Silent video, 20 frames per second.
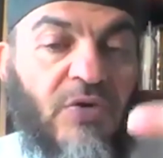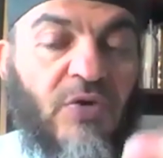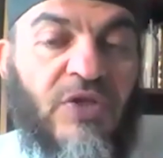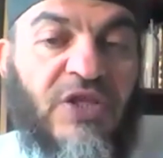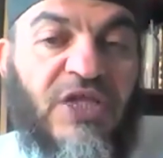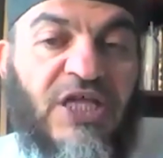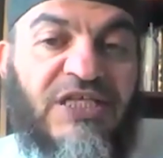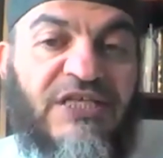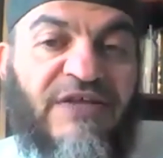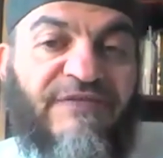
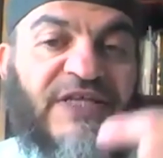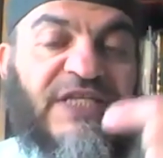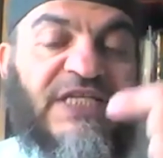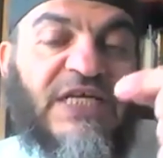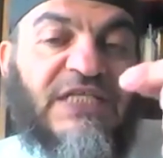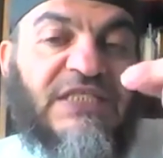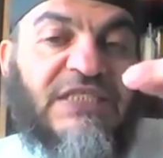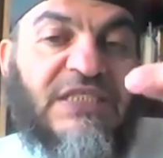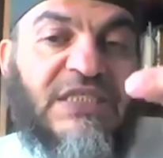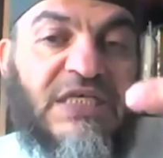The
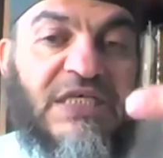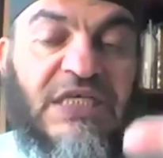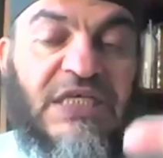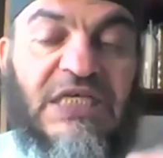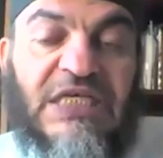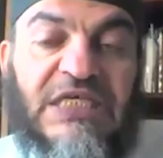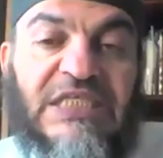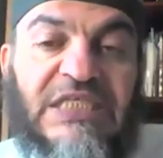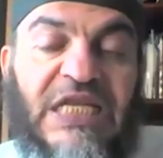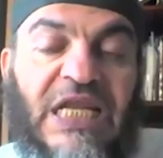dividend
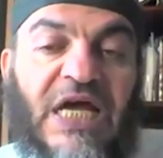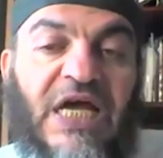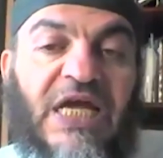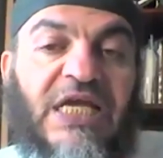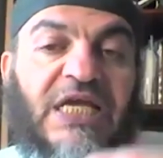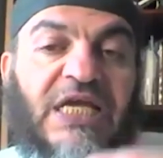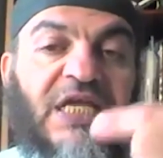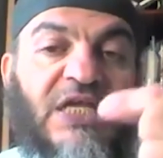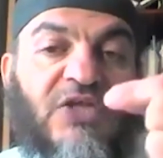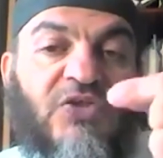is
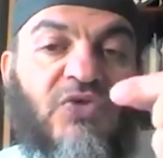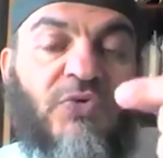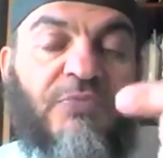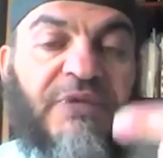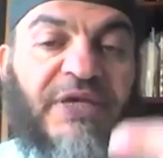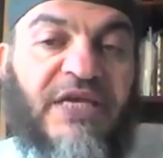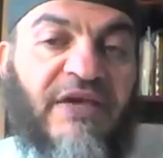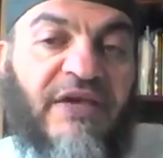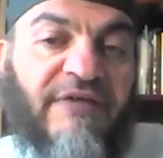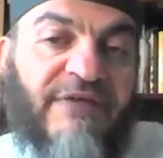likely to
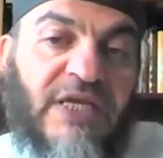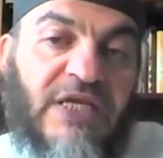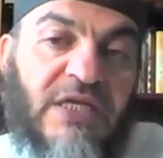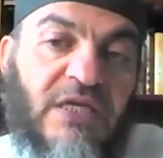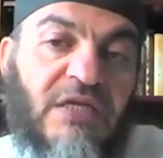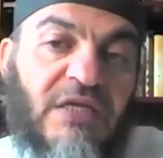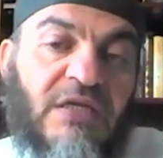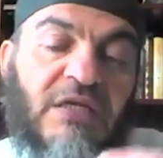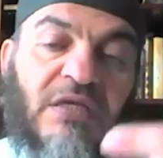be given